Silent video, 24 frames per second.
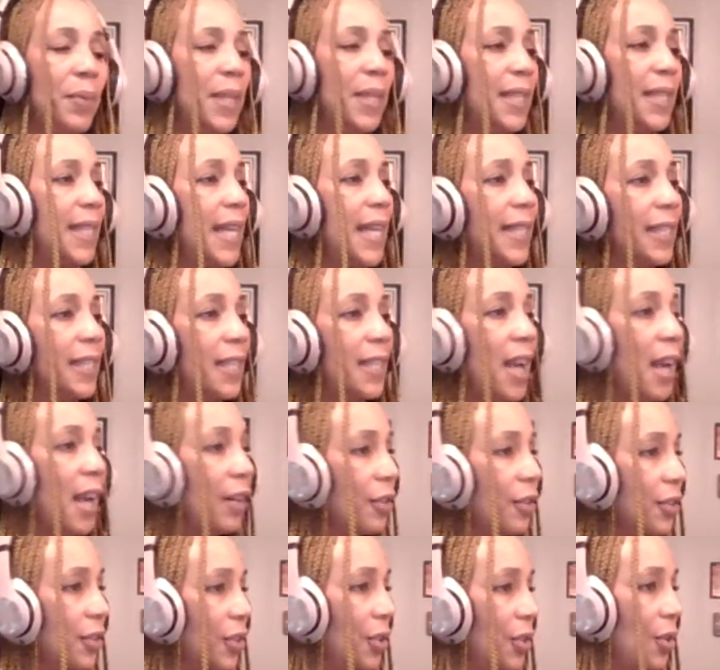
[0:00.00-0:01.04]
we say it's not
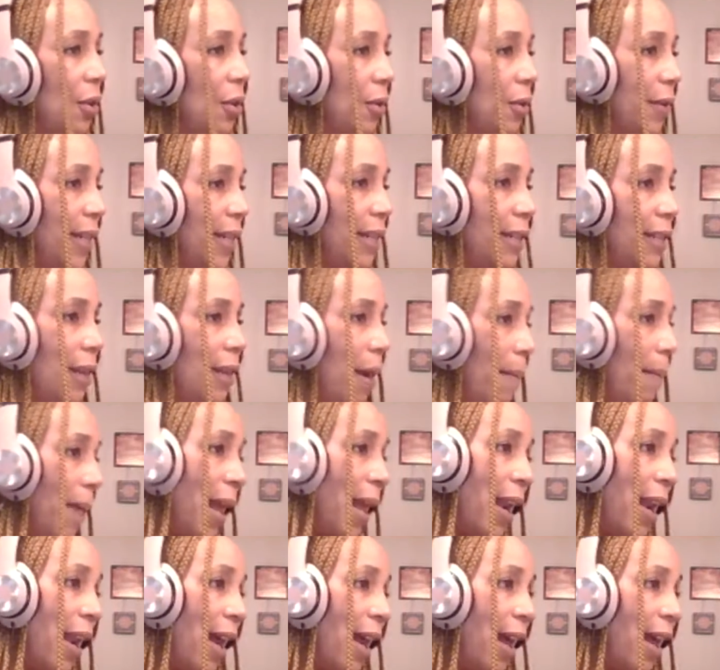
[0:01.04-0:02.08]
our story, it's not
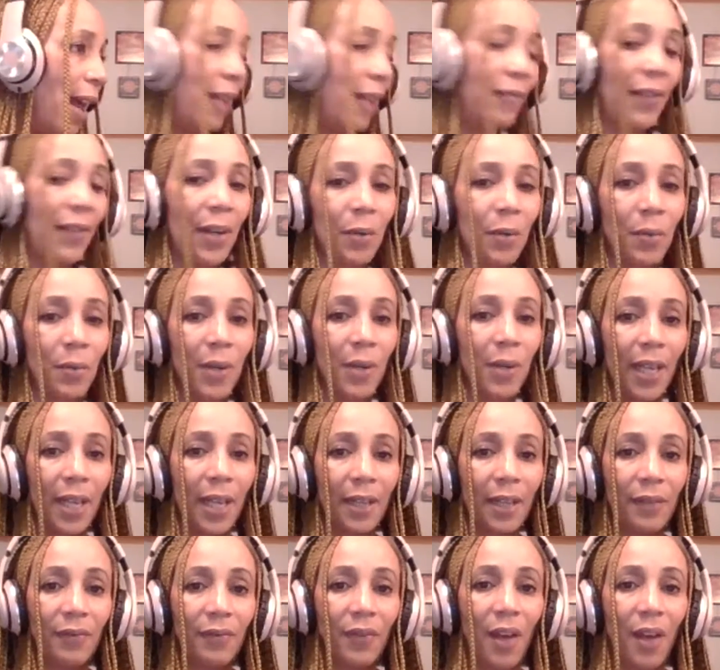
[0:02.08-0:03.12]
my life, I don't want to
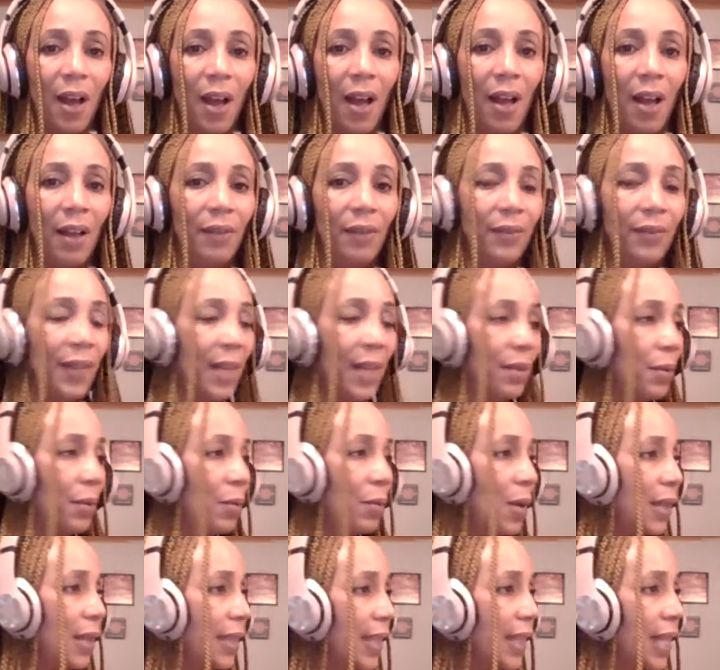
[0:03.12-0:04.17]
get involved, I
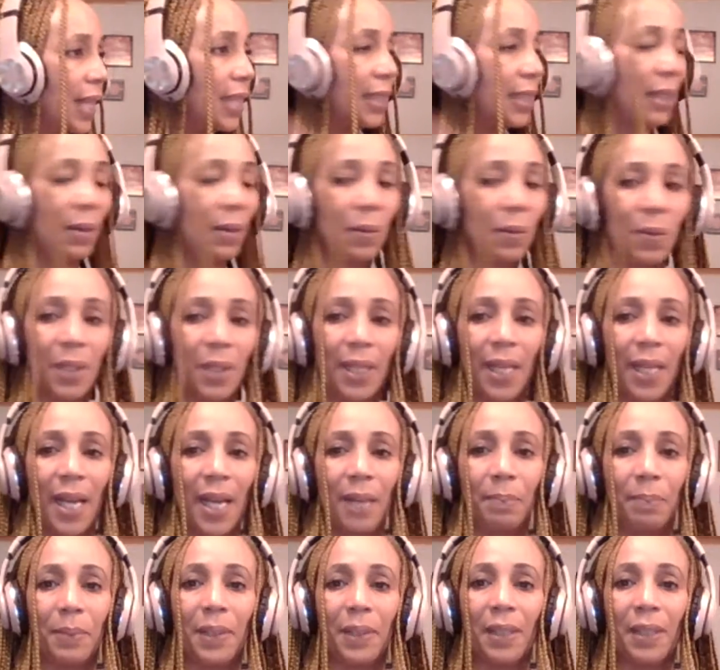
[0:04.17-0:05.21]
don't want this, I don't want
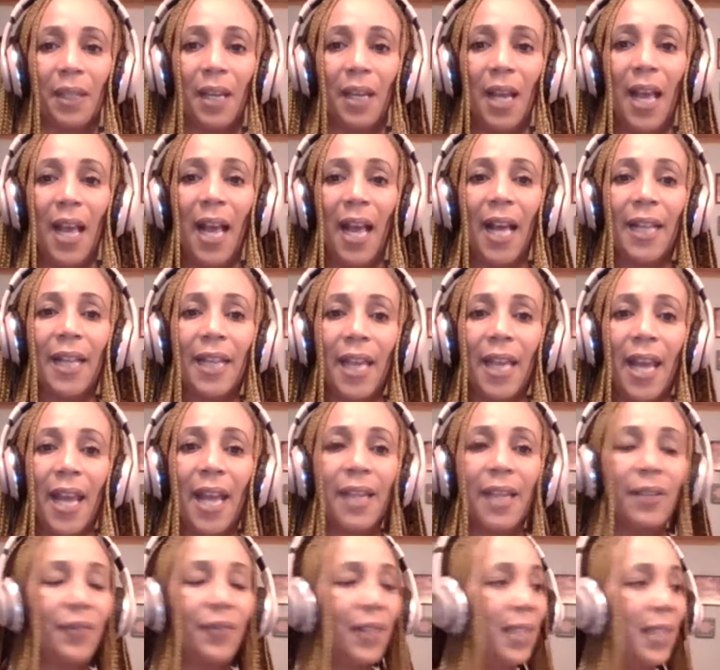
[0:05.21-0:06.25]
that. But at the
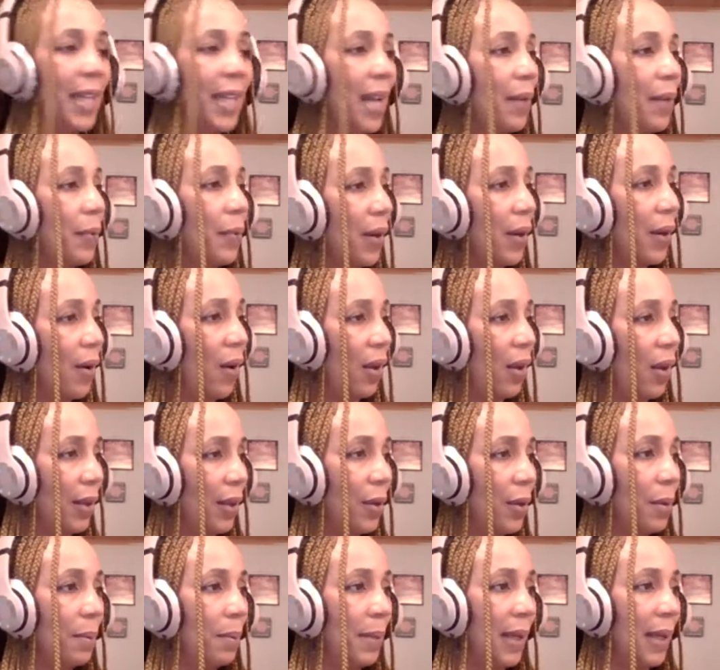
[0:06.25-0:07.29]
end of the day, we're all
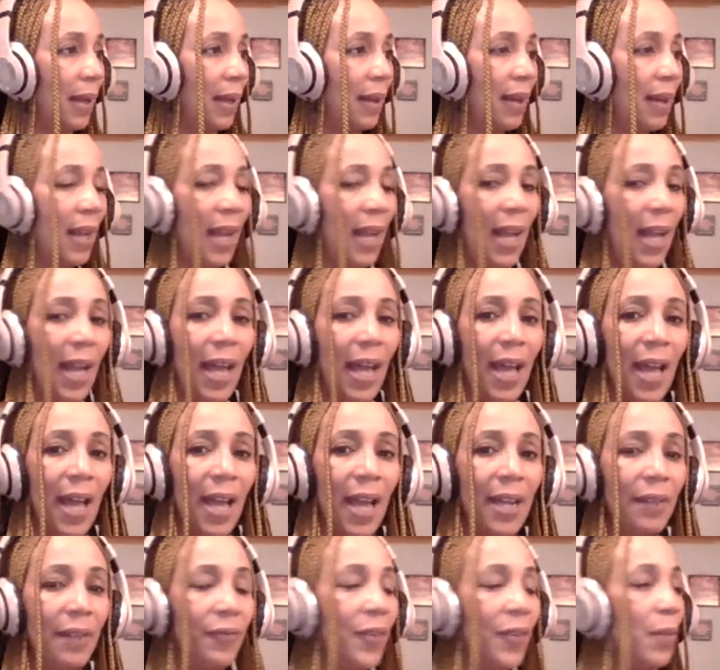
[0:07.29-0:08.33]
human.
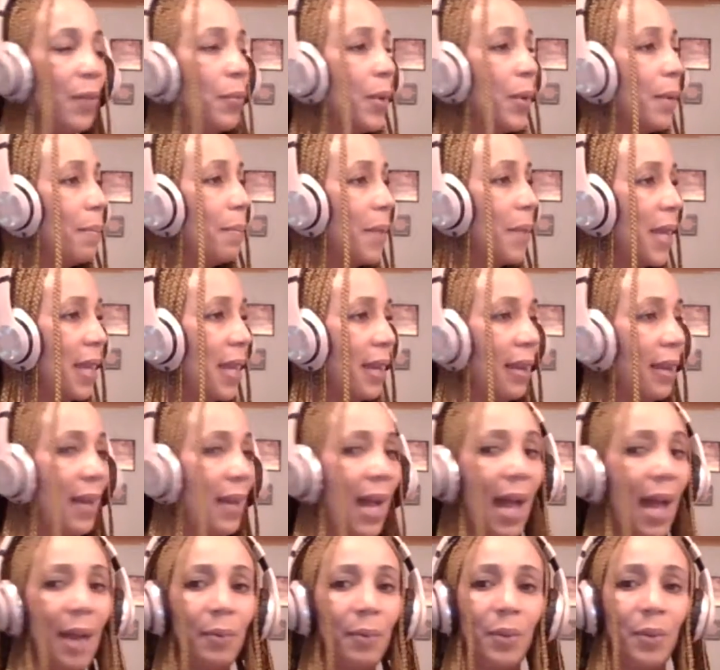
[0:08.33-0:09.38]
And if it were me,
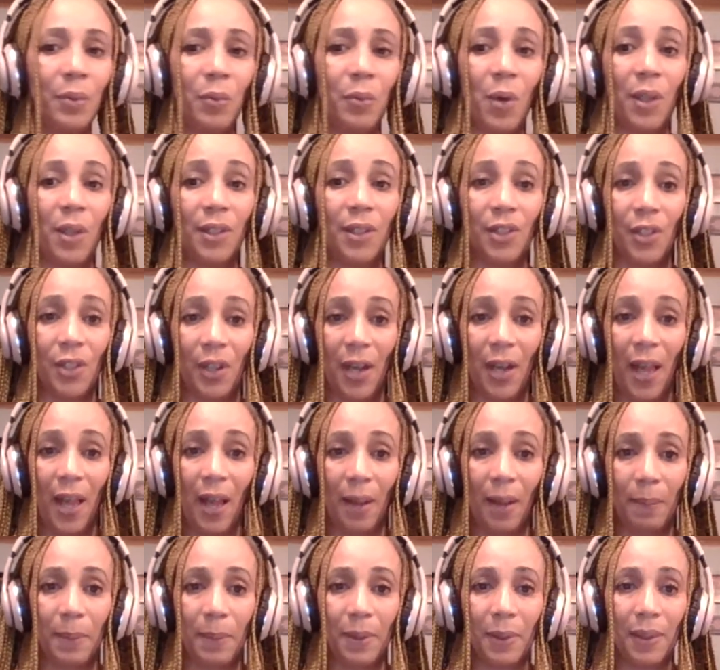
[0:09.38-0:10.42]
I would want your
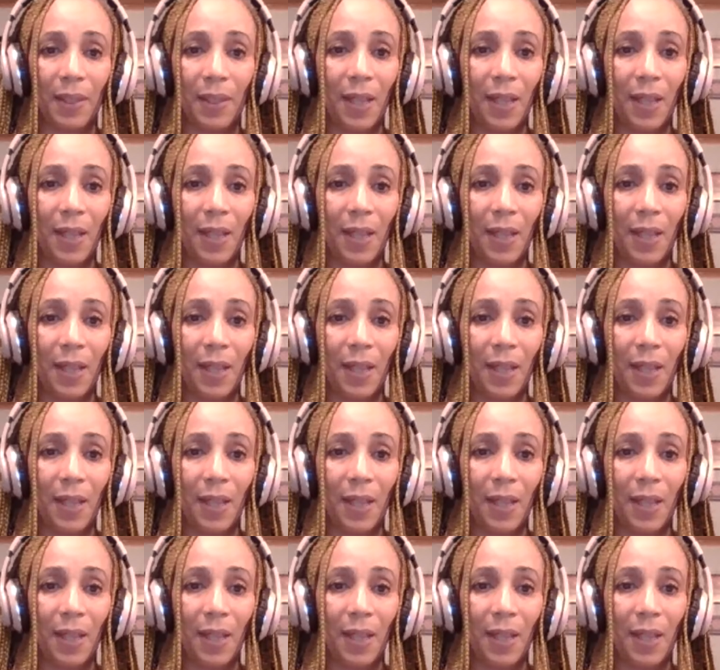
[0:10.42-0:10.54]
help.